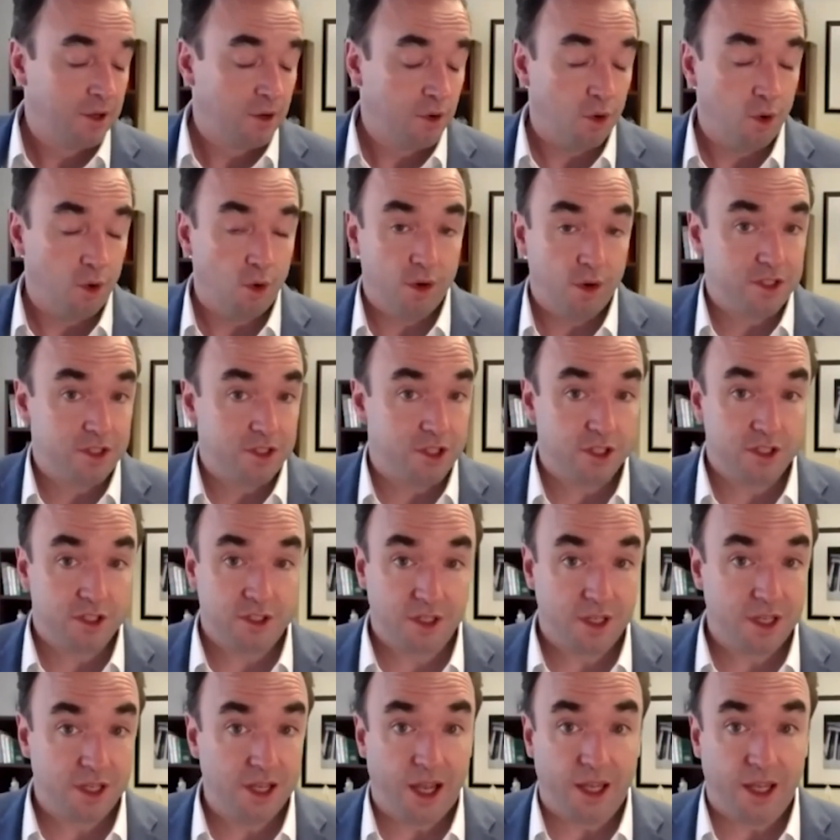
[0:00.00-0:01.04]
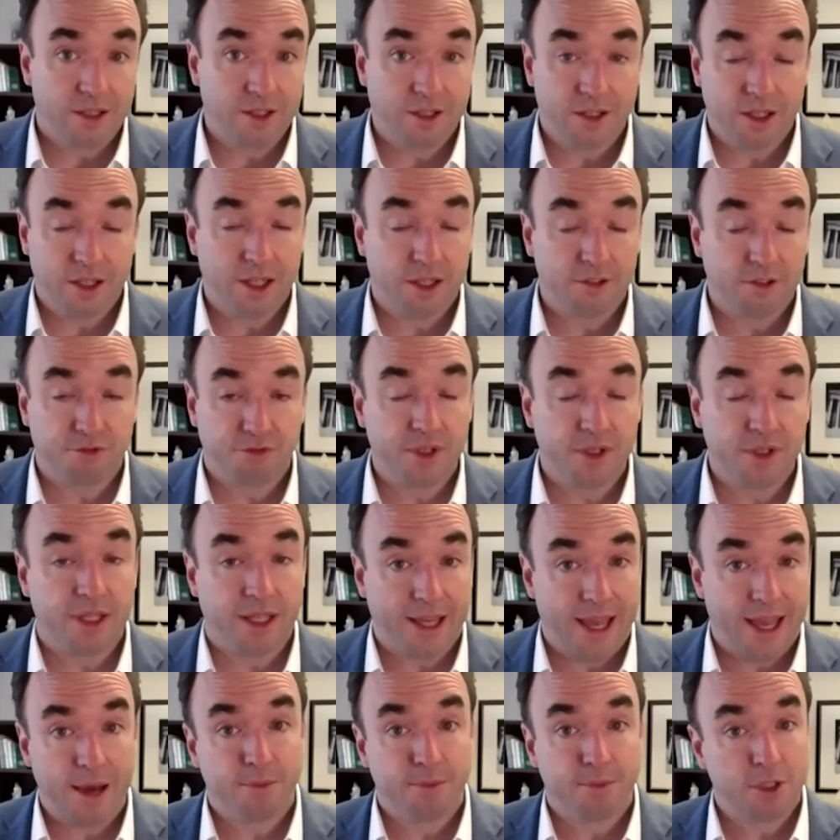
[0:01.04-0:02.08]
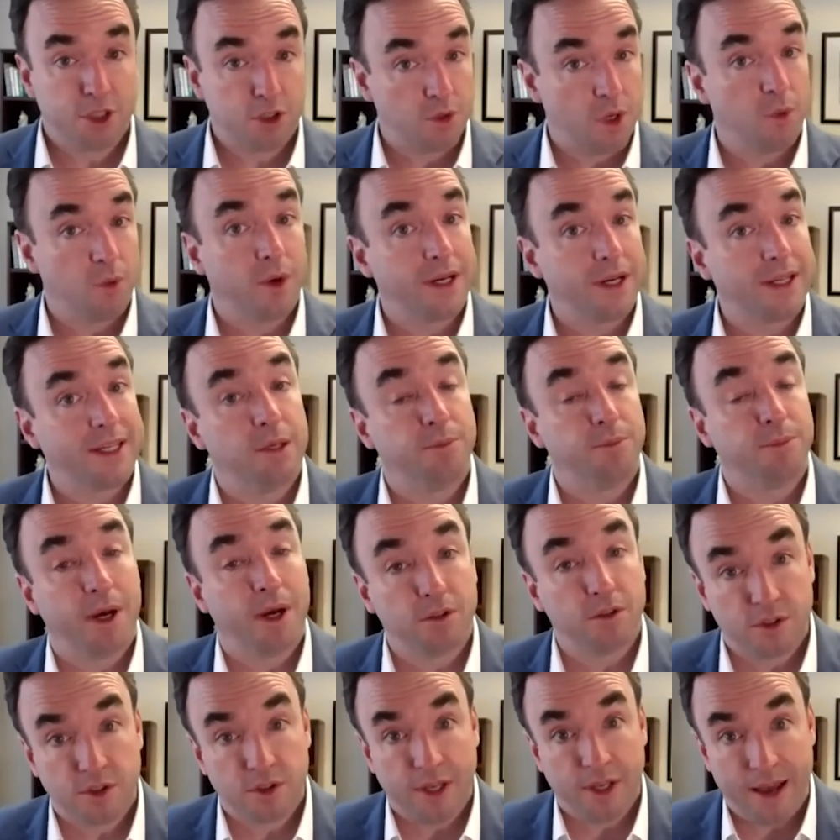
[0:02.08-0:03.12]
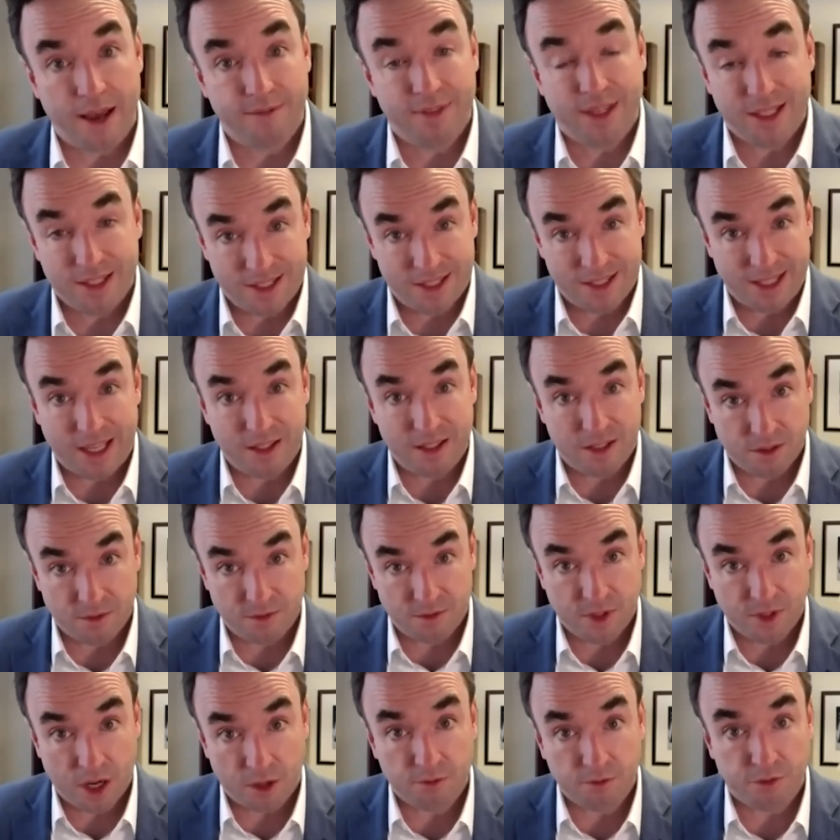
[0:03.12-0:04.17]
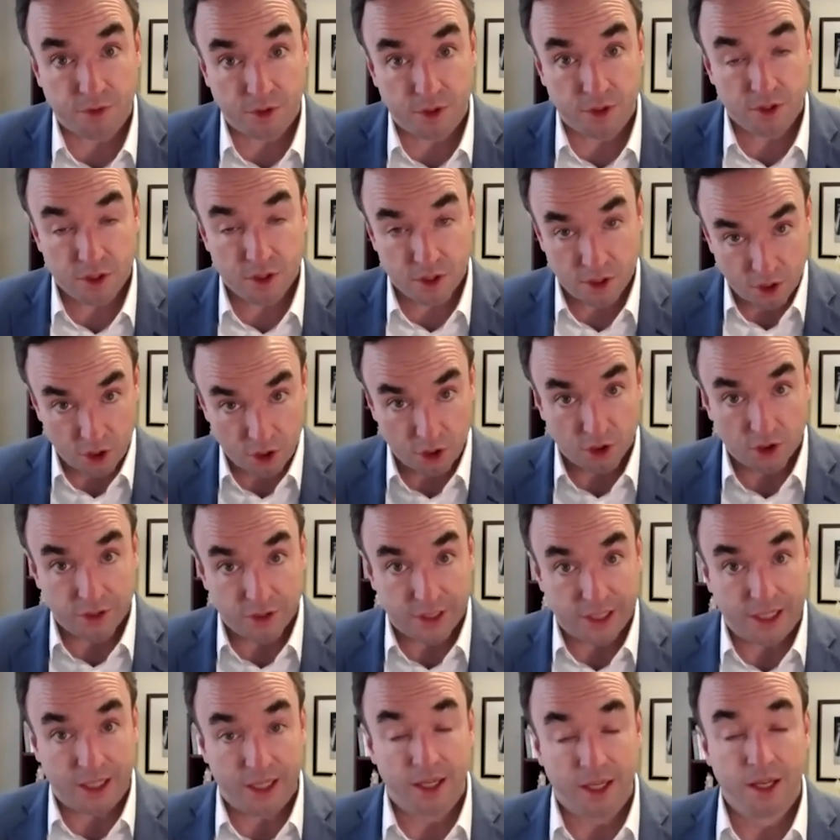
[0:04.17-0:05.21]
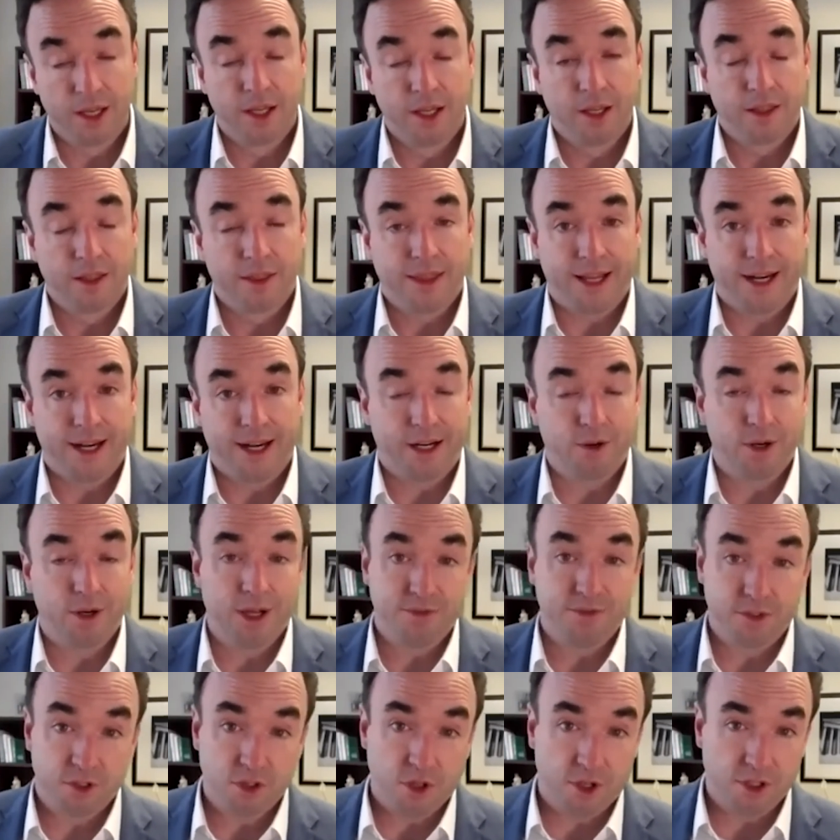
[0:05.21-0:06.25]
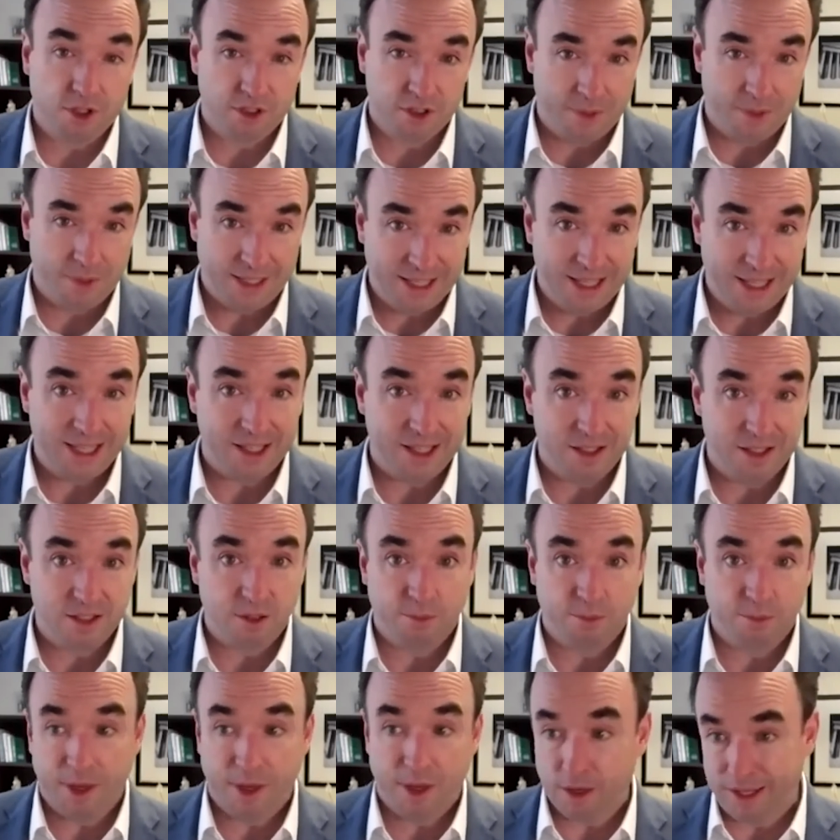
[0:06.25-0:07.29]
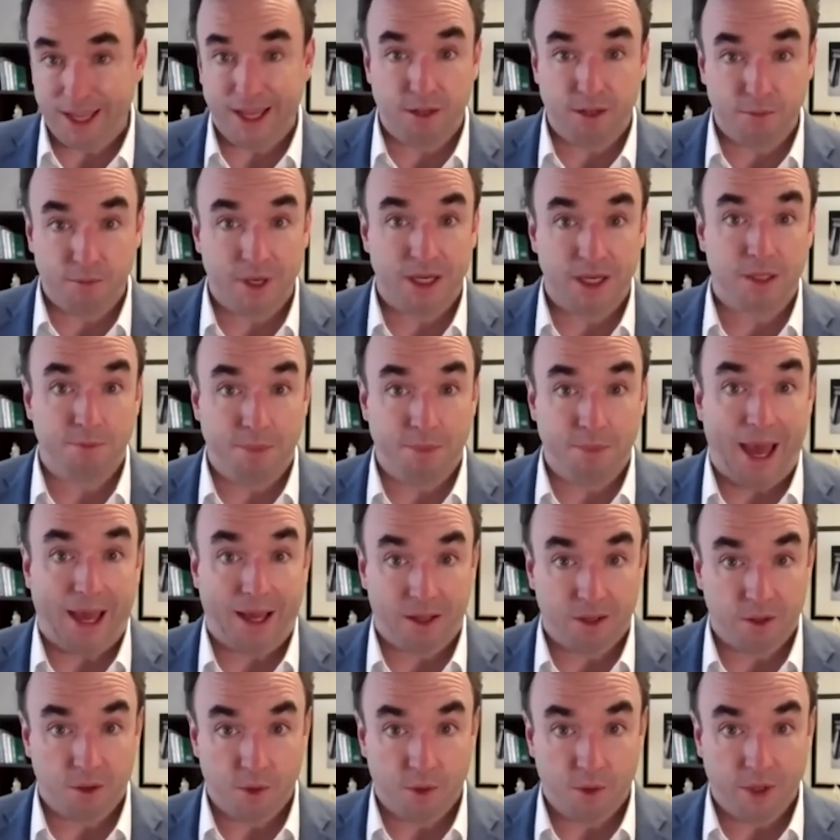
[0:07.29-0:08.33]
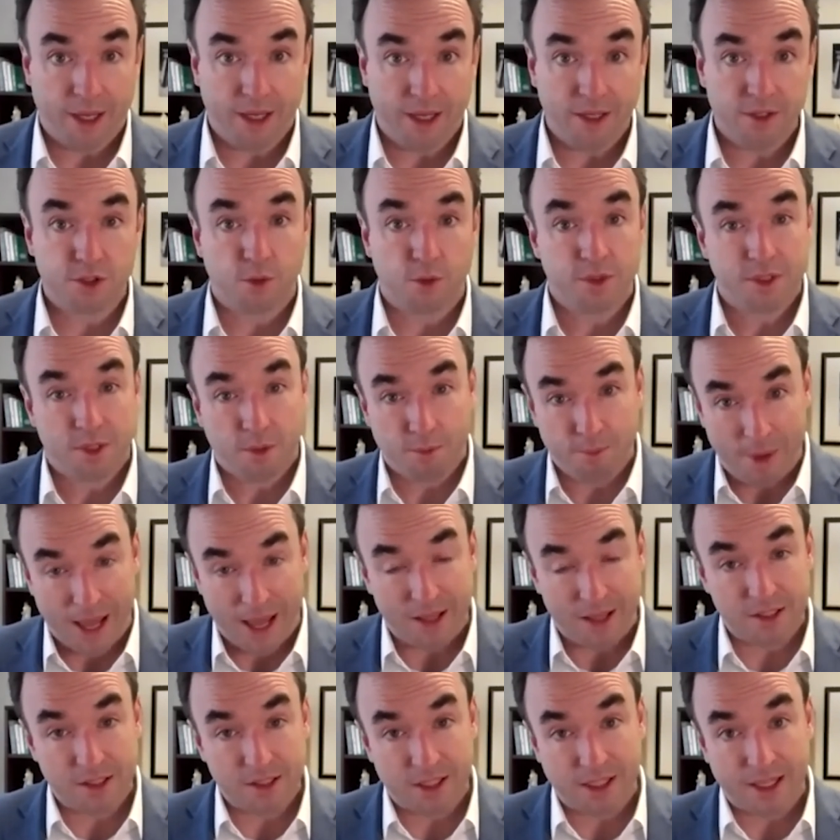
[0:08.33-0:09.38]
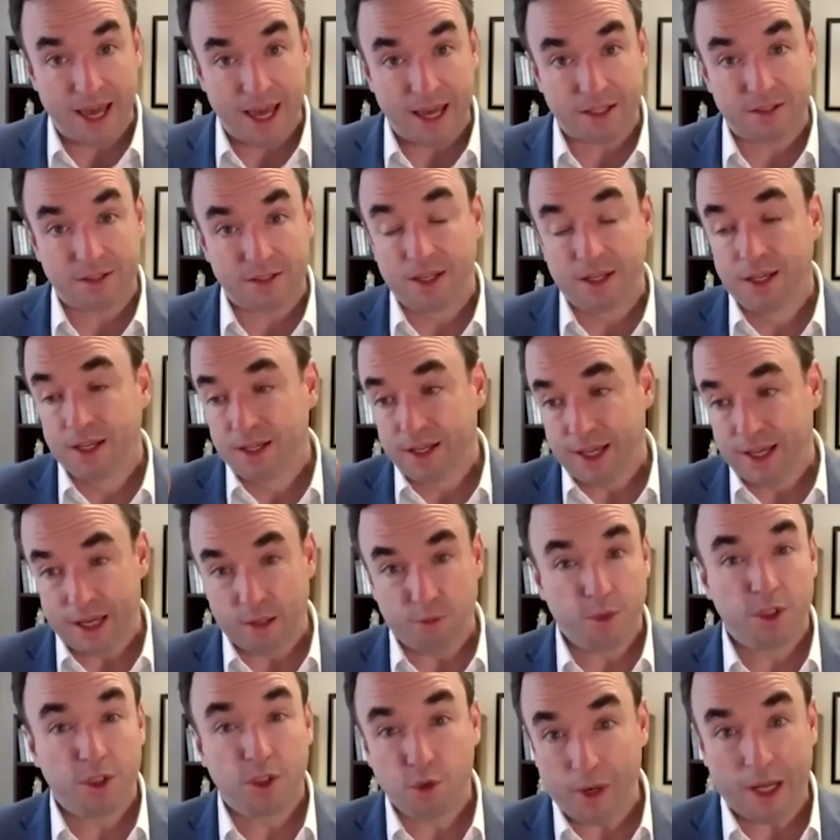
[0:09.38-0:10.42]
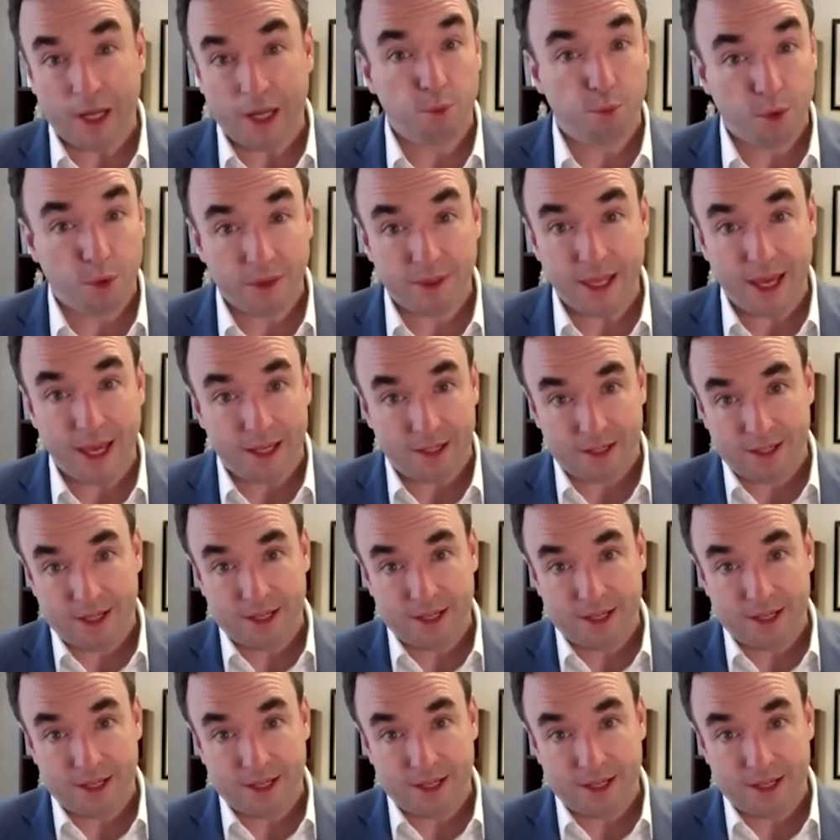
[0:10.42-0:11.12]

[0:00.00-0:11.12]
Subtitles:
or it's just a gut feeling. How much do I want to keep out to have that sense of comfort and security that I don't have to talk to my kids about getting money back, okay? So it's a balancing act, and we do help with that.